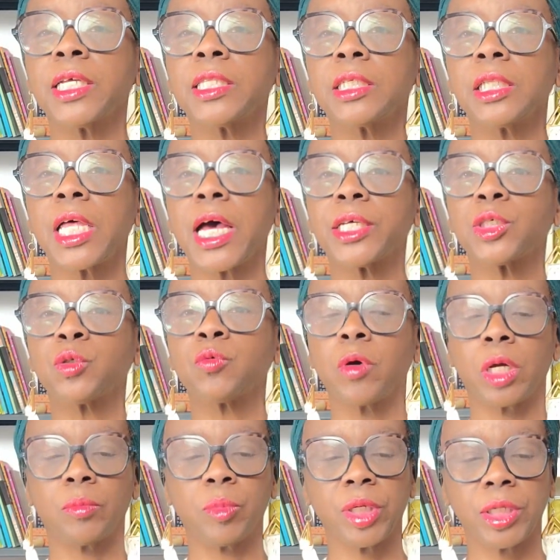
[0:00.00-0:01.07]
to last
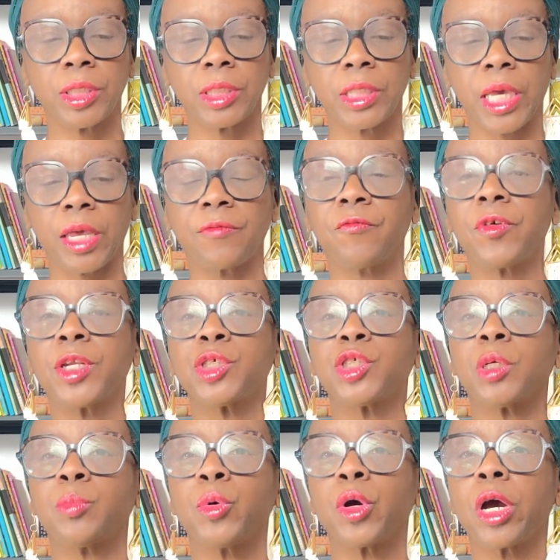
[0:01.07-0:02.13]
one, because I
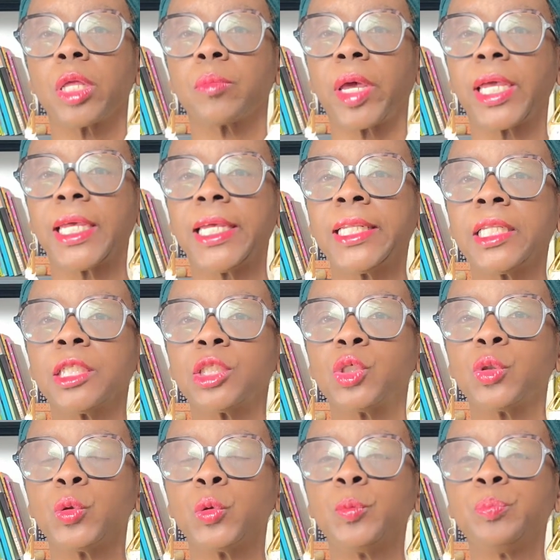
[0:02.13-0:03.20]
finished a book on my Kindle
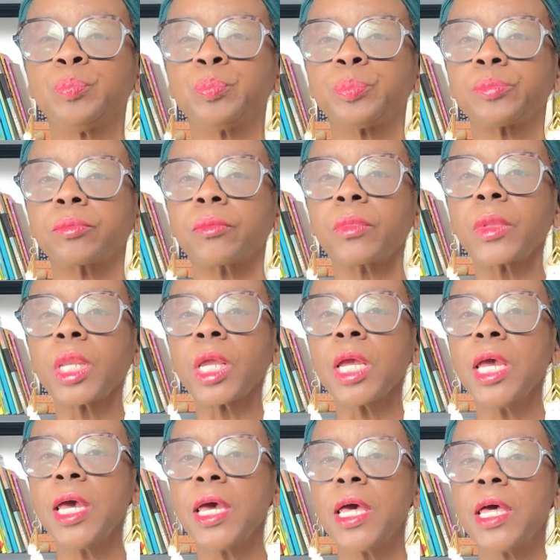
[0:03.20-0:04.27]
too,
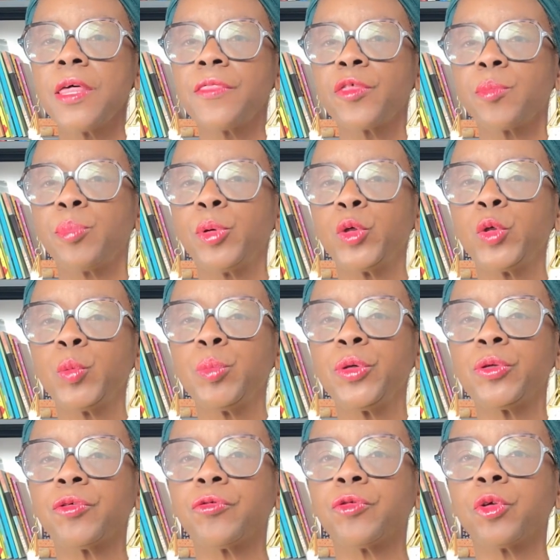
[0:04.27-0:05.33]
The Blue
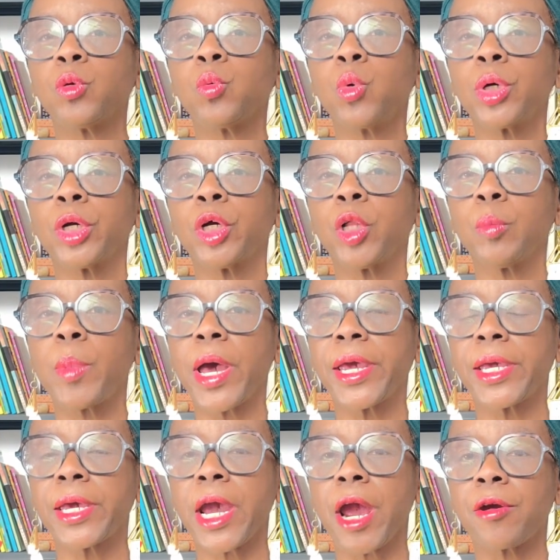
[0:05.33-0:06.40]
Beautiful World
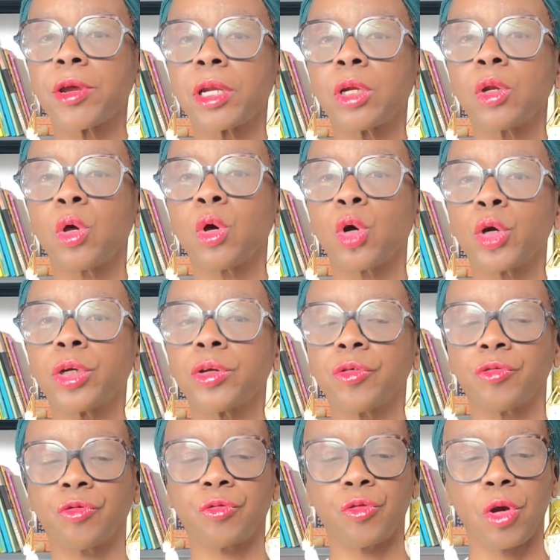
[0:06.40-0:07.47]
by Karen
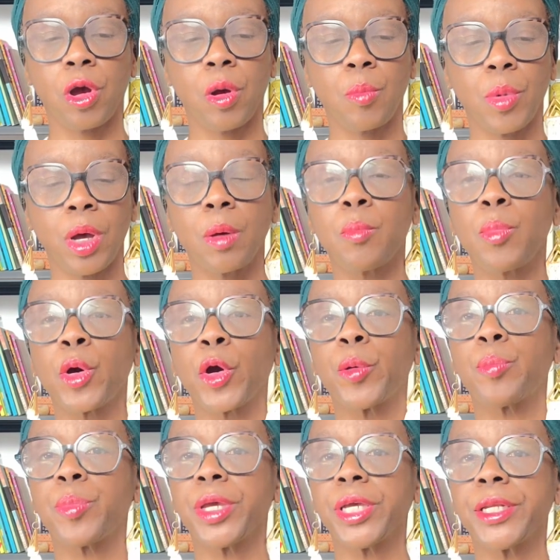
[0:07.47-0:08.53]
Lord from
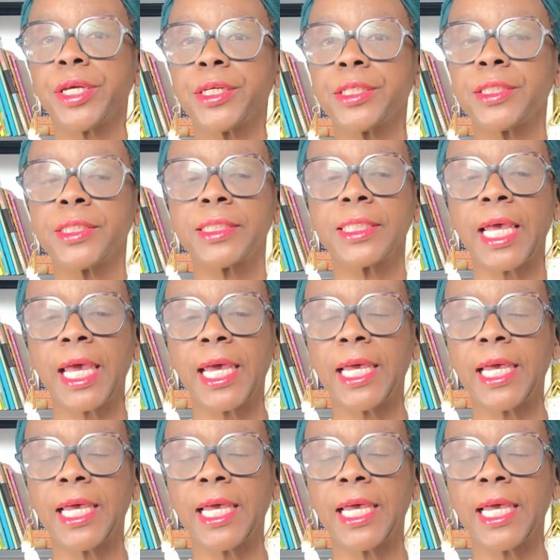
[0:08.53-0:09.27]
Barbados.